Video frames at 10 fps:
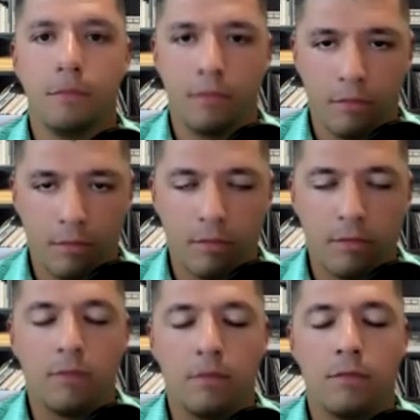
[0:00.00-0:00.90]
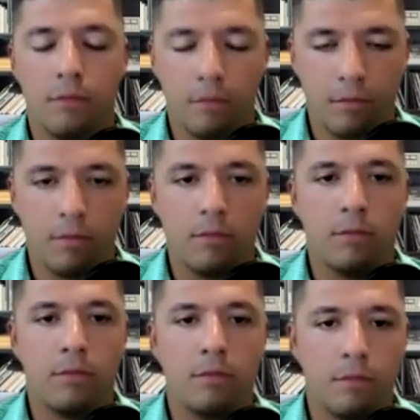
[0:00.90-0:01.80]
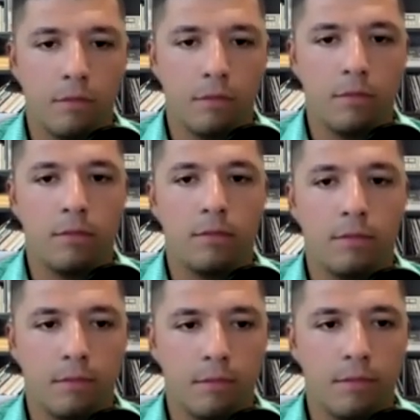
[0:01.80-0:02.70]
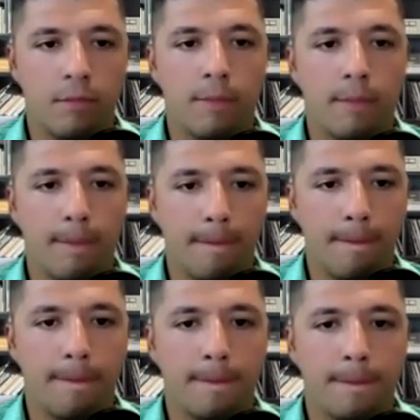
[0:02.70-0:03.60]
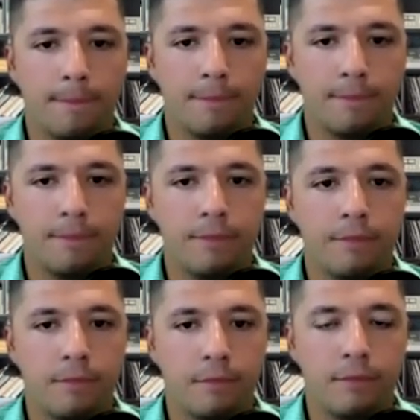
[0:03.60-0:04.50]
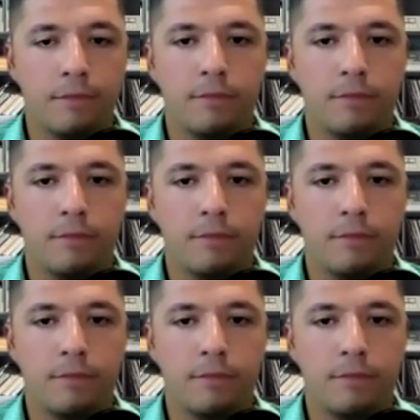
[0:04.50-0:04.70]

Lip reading: (silent)